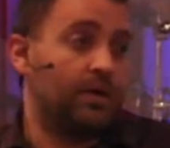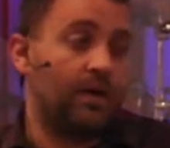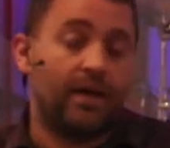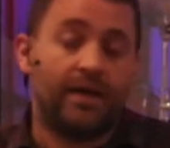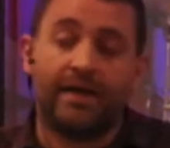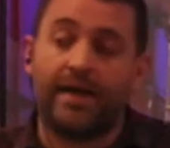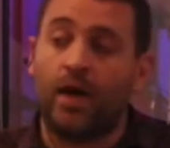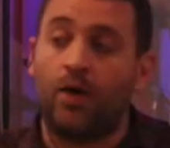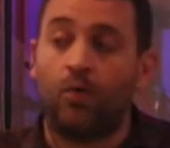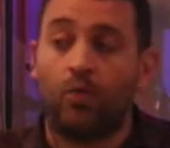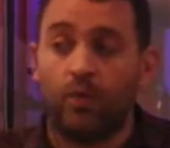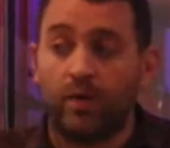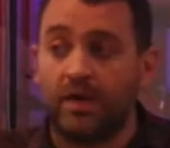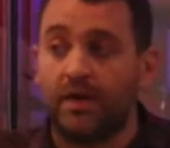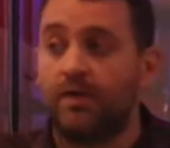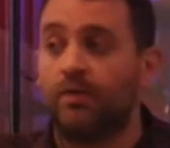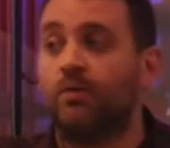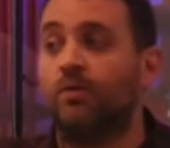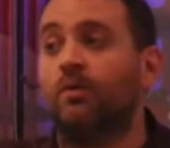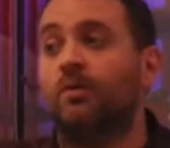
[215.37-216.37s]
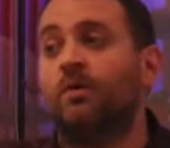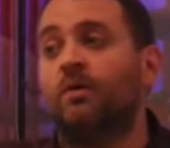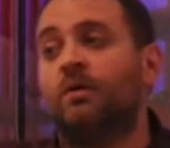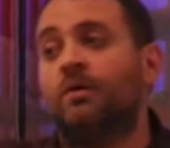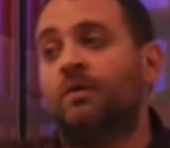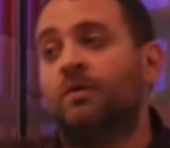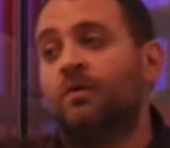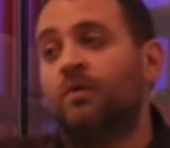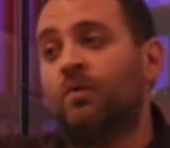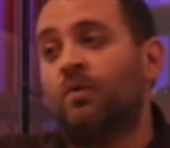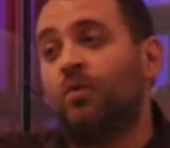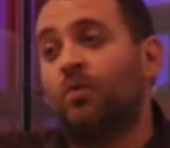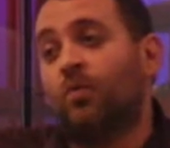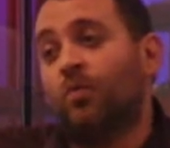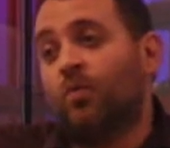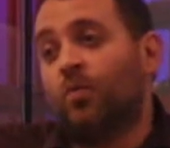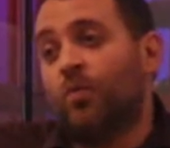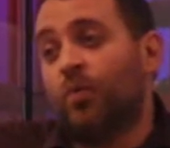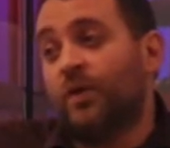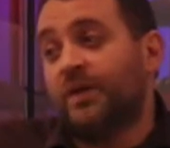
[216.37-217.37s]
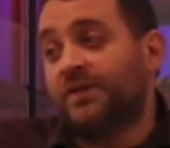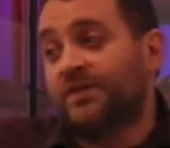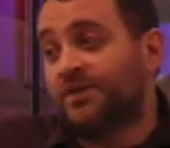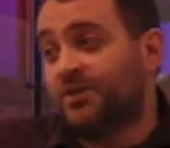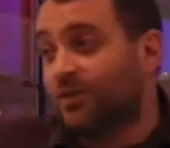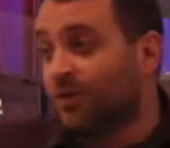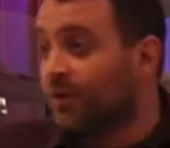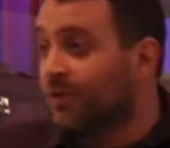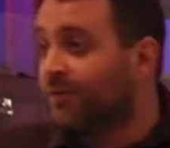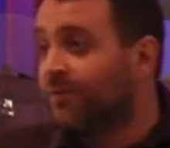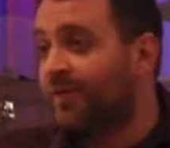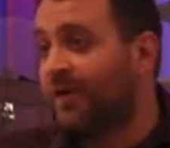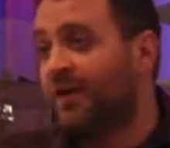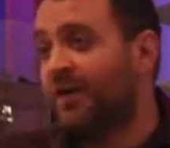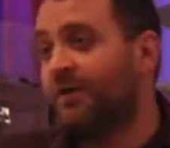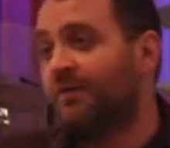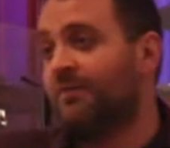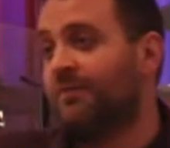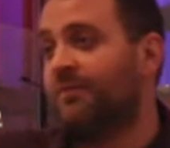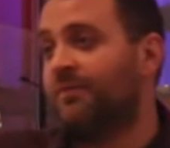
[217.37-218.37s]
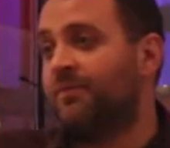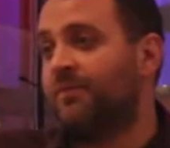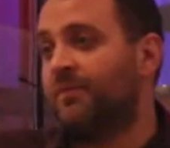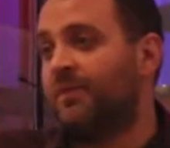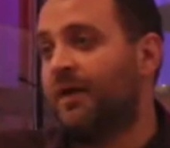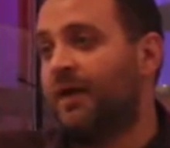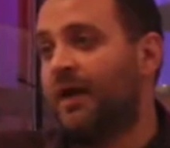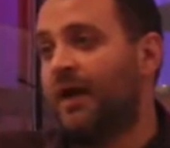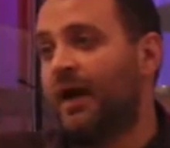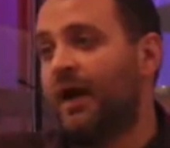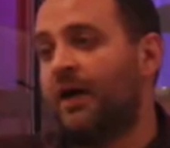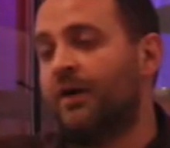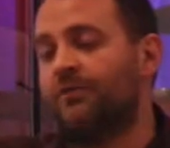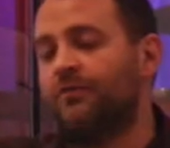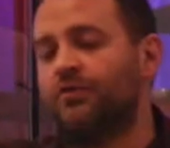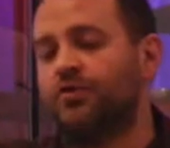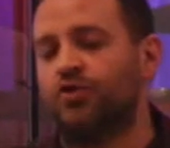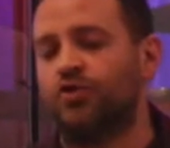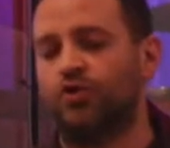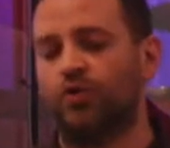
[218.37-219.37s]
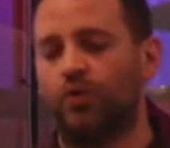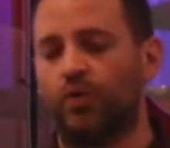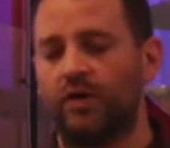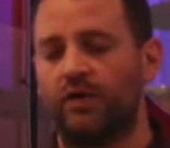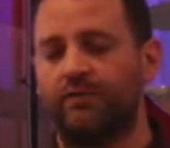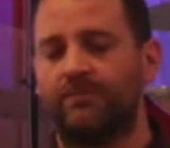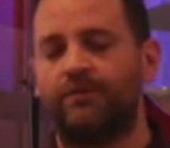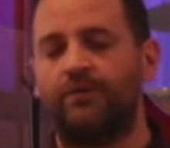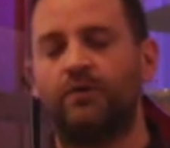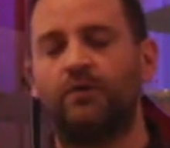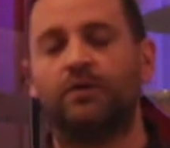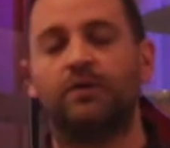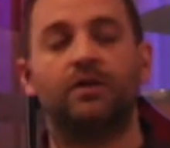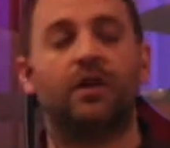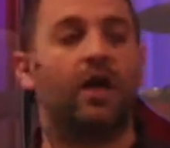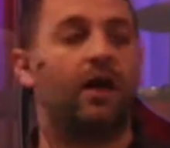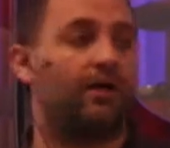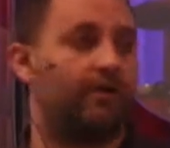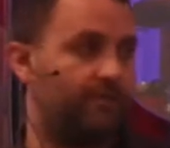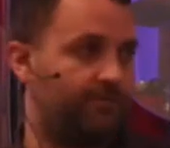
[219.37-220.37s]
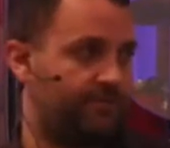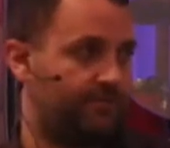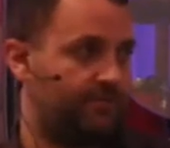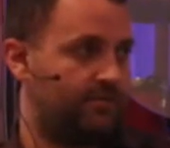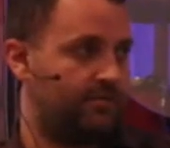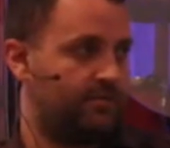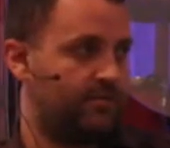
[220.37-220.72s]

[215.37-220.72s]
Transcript: And now we, we serve him out of joyful love.